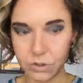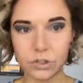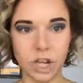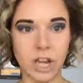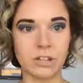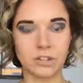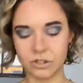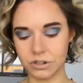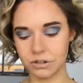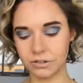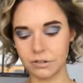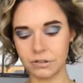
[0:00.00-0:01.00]
change.
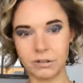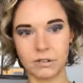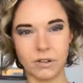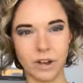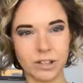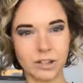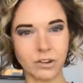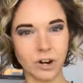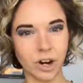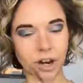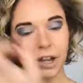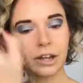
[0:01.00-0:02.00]
Do you guys
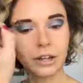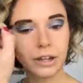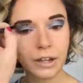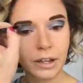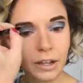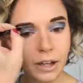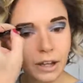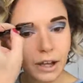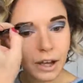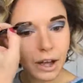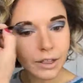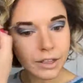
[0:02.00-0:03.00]
agree?
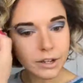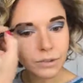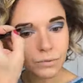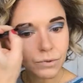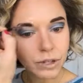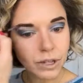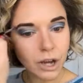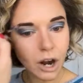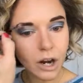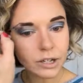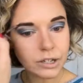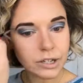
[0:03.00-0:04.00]
I think it's really
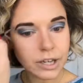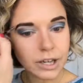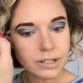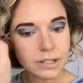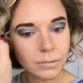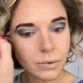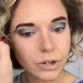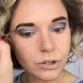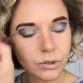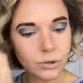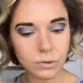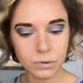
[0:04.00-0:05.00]
hard to get someone
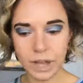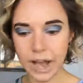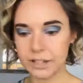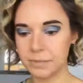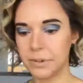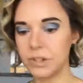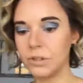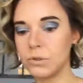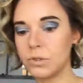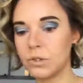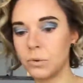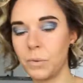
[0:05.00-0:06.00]
who has been
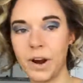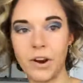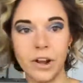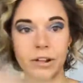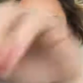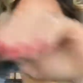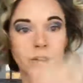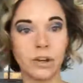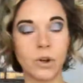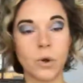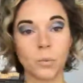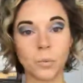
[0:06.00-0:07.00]
used to wearing like
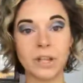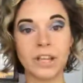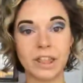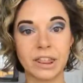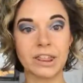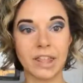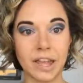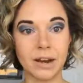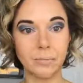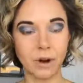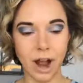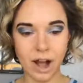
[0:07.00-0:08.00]
really
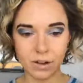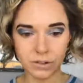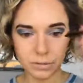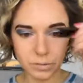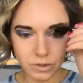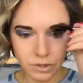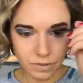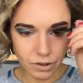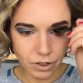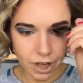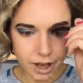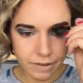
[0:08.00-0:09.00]
thin brows most of
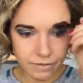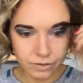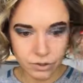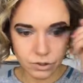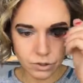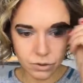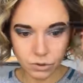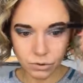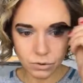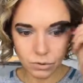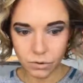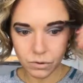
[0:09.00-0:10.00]
their life
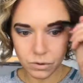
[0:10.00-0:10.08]
to